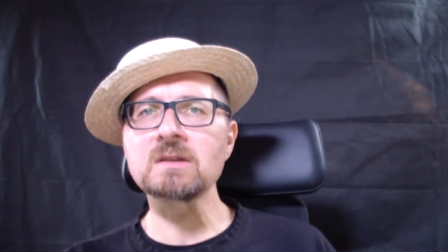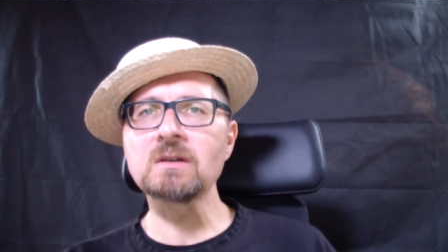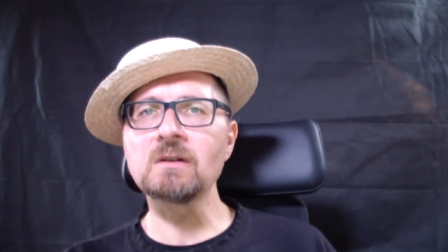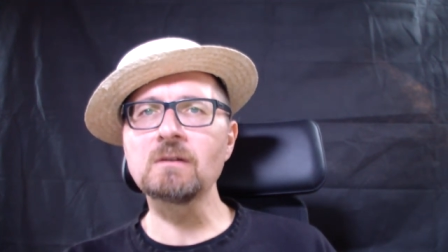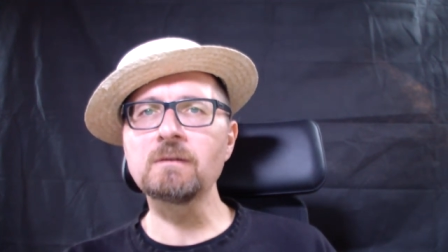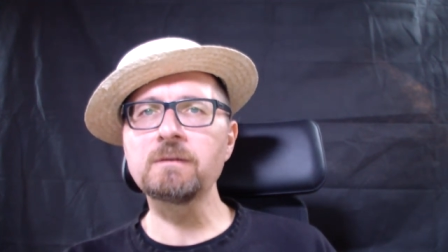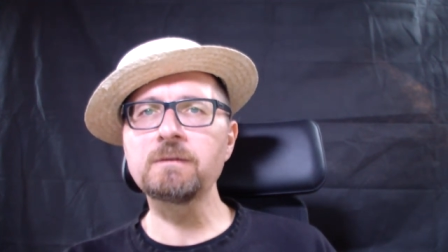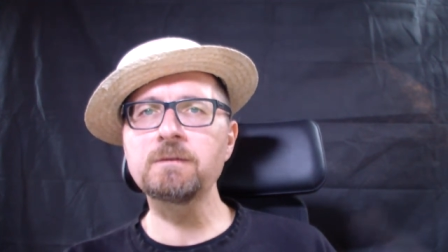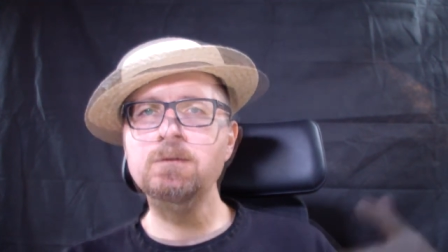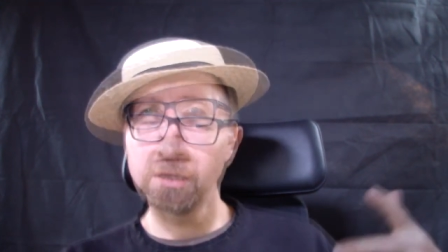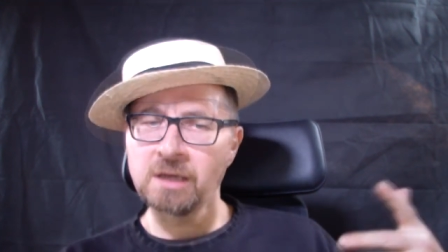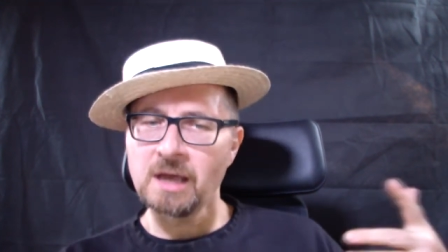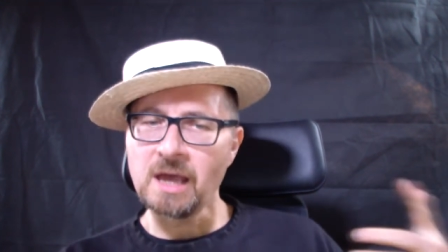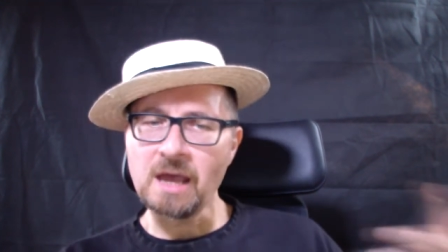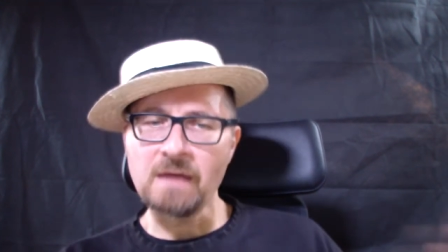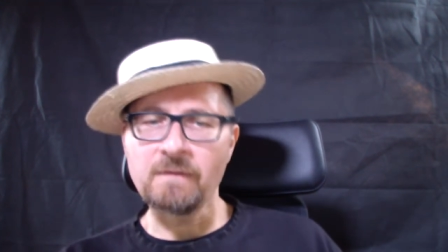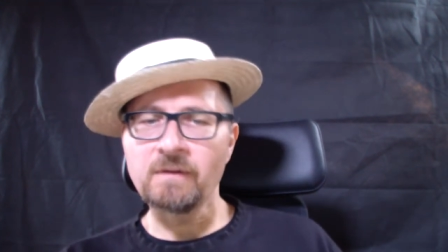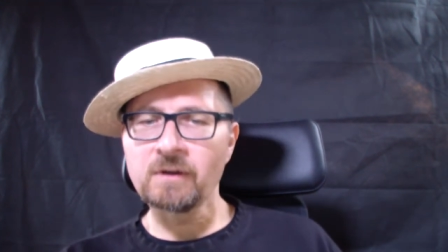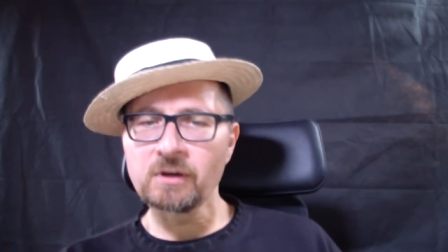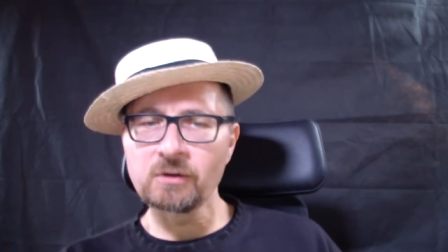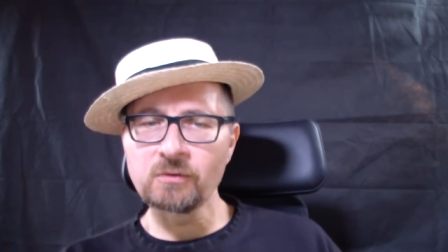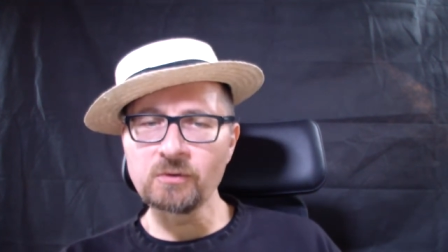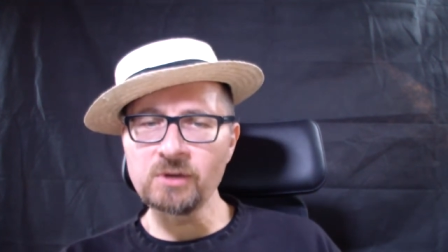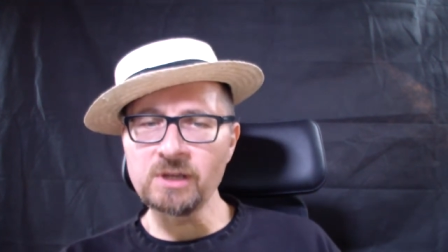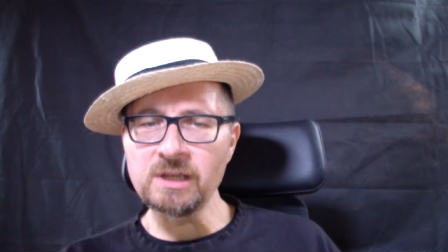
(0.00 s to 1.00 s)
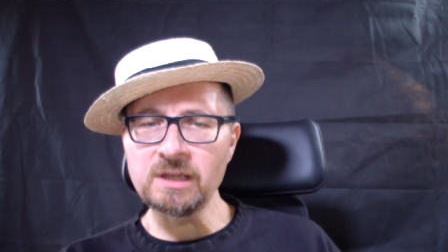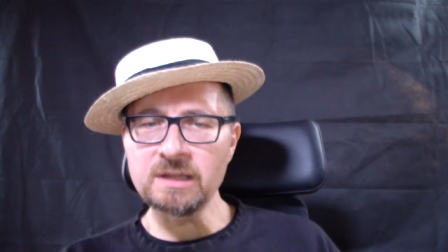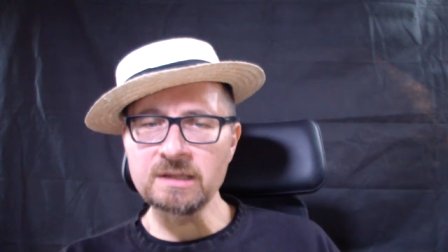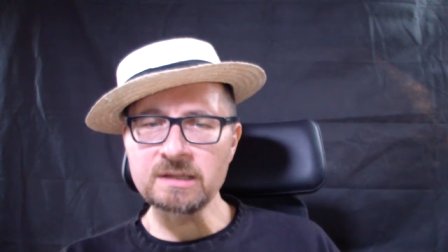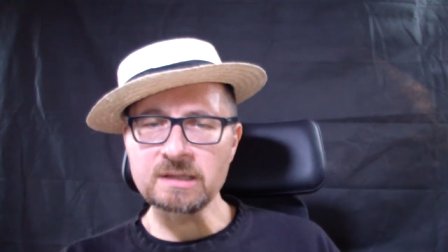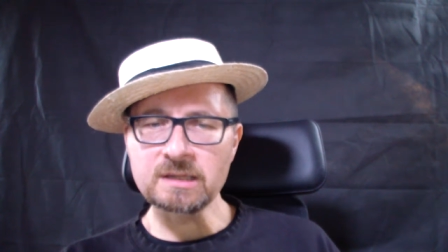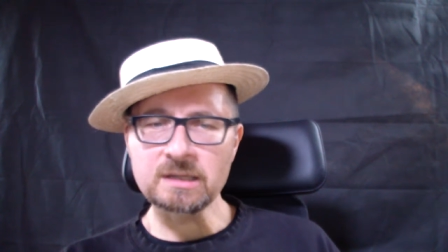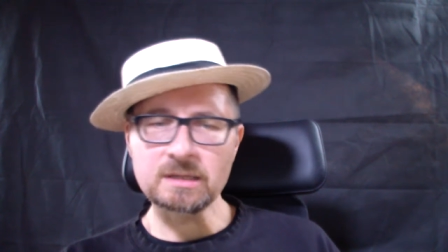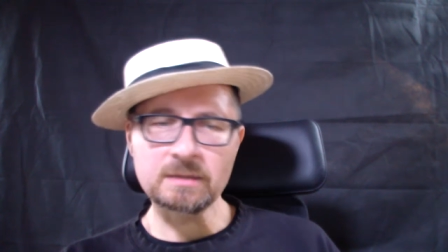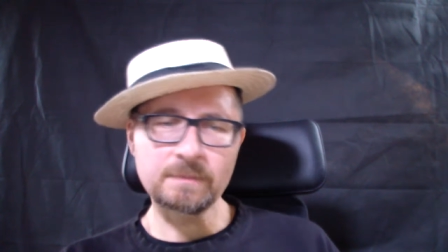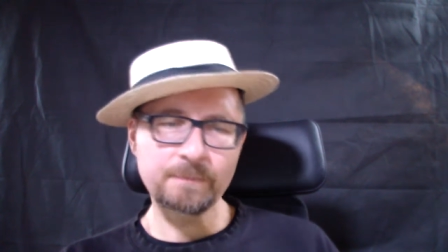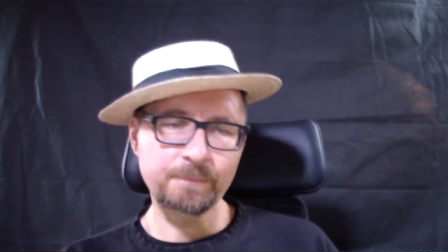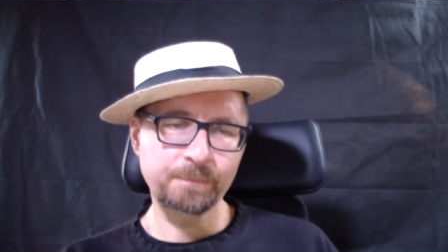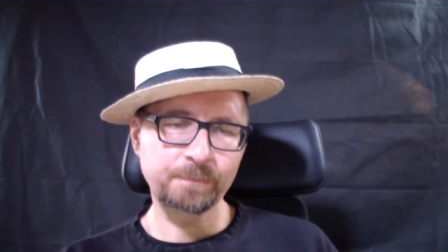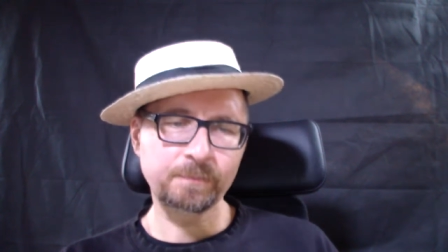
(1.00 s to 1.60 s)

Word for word: of evergreens,